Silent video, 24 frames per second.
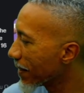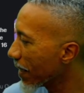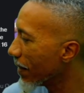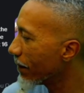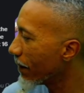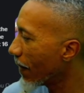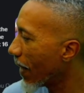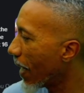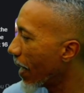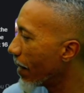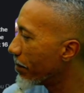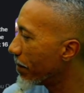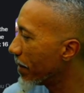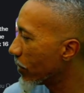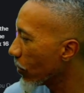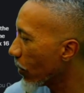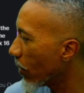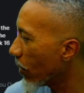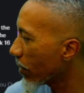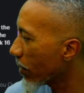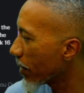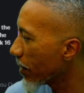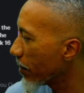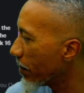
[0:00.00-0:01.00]
I'd be
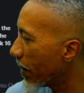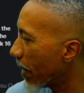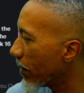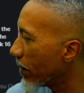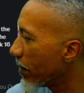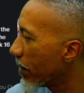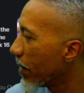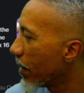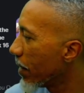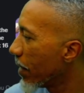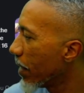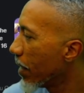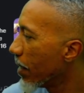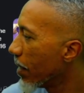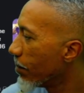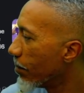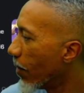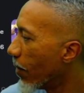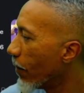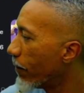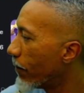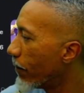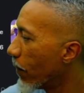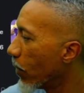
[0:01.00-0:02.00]
talking about.
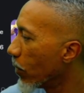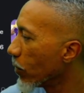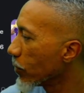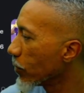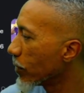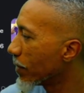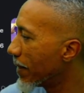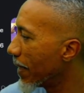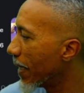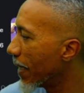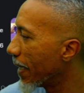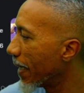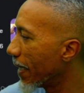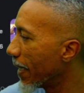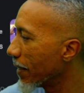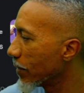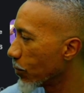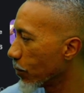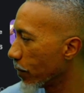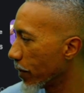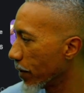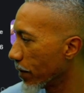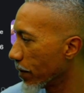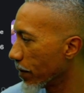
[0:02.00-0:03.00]
Mofo's dead-ass
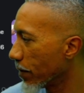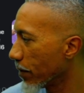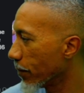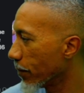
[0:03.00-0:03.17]
weirdo.